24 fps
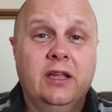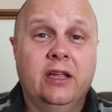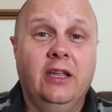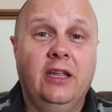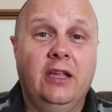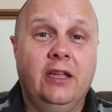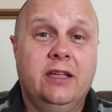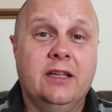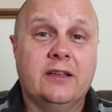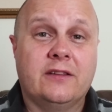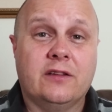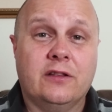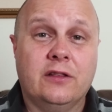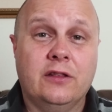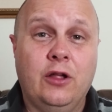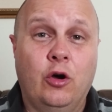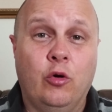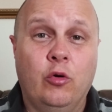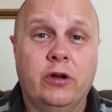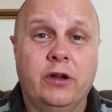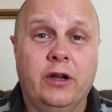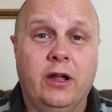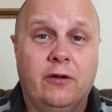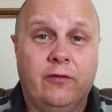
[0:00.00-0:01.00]
He gets
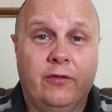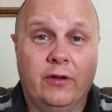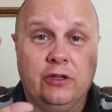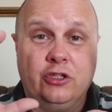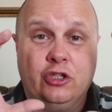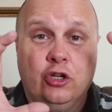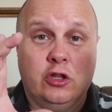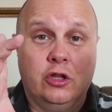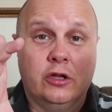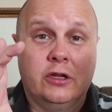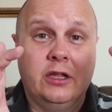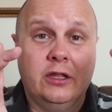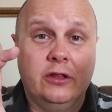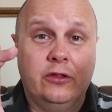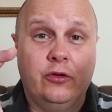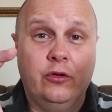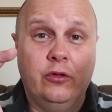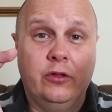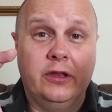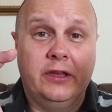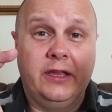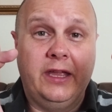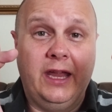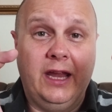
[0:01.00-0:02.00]
low enough, as you're looking
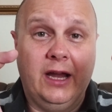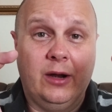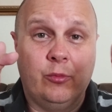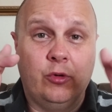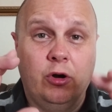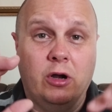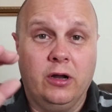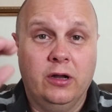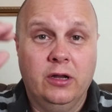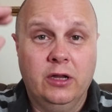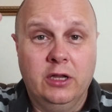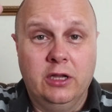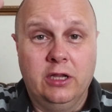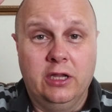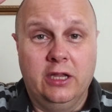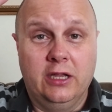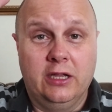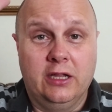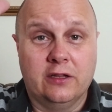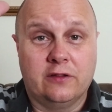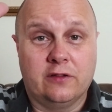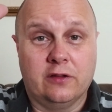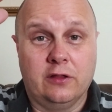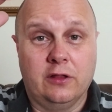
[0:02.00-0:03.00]
through the camera, he
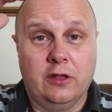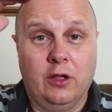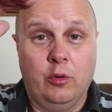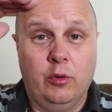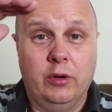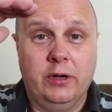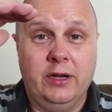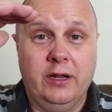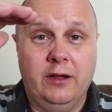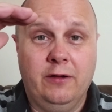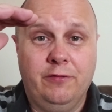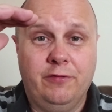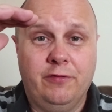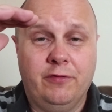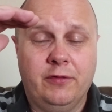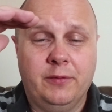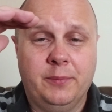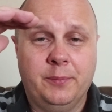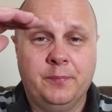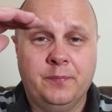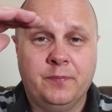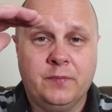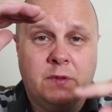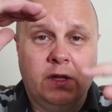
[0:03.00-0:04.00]
gets low enough
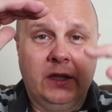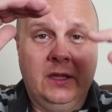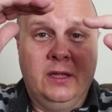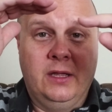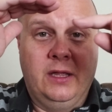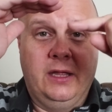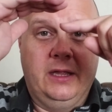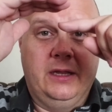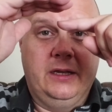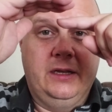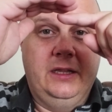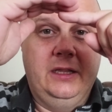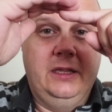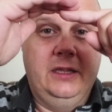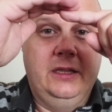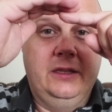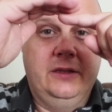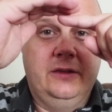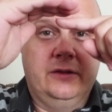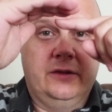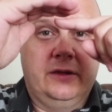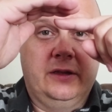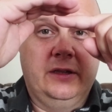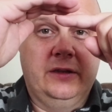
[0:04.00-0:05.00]
and
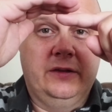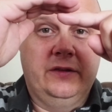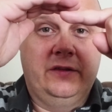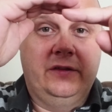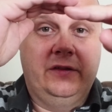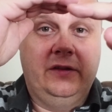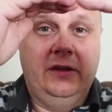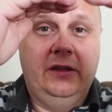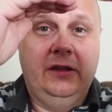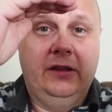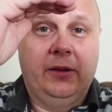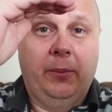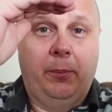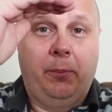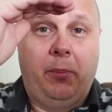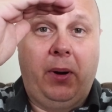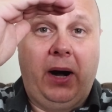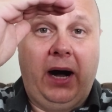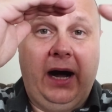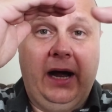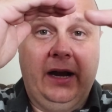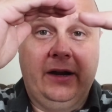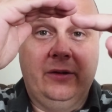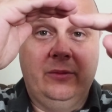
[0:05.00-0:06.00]
he can see the
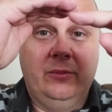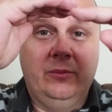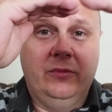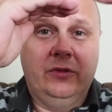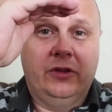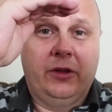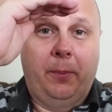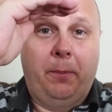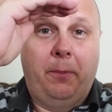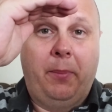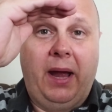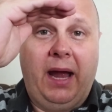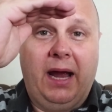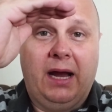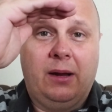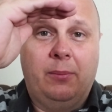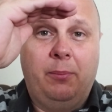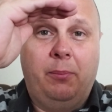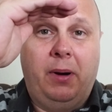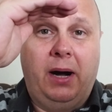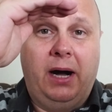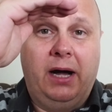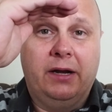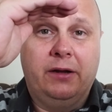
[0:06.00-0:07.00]
bottom, the
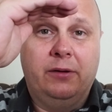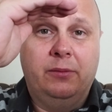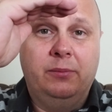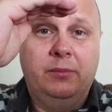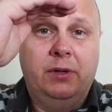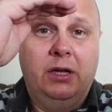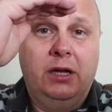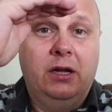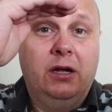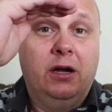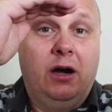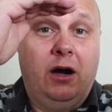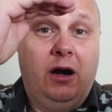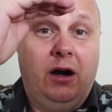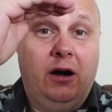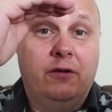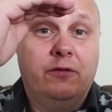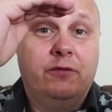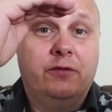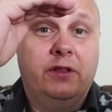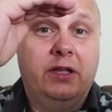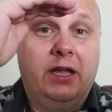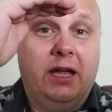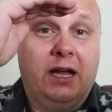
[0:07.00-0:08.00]
back bottom
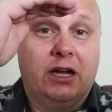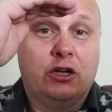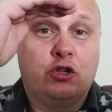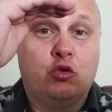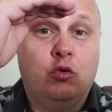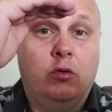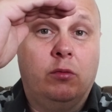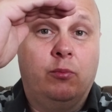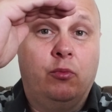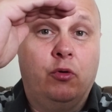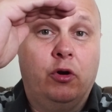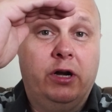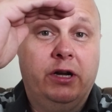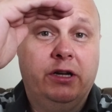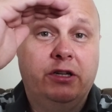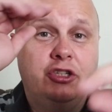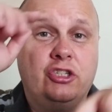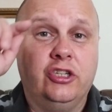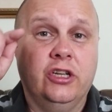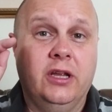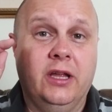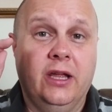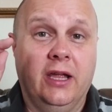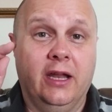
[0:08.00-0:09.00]
of the actual
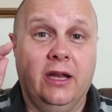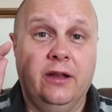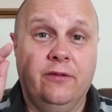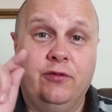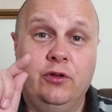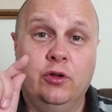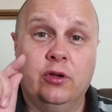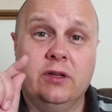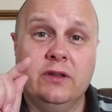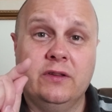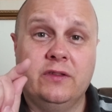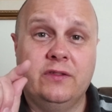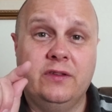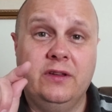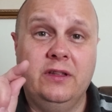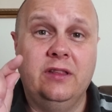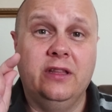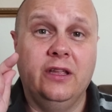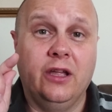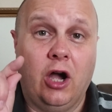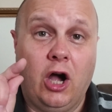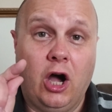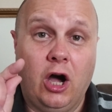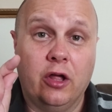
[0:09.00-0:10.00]
bridge. And if you can see
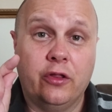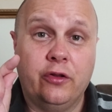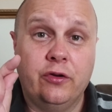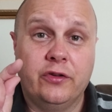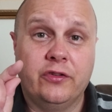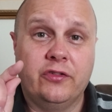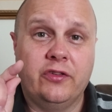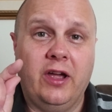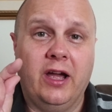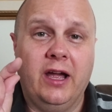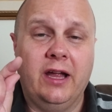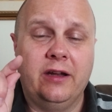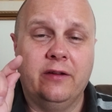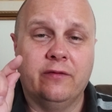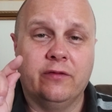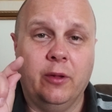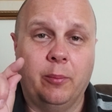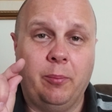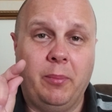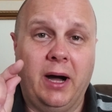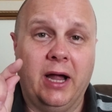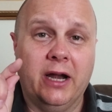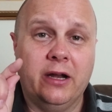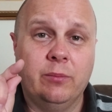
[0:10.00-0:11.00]
the other side of the
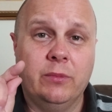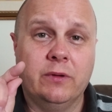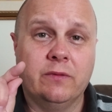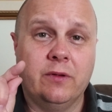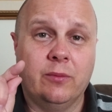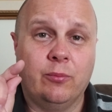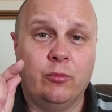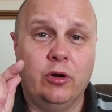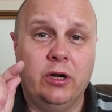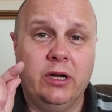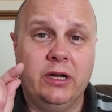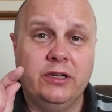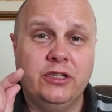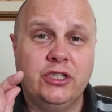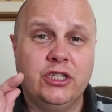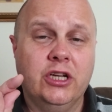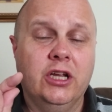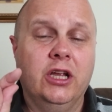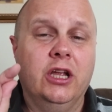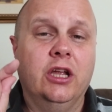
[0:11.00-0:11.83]
bottom of the bridge,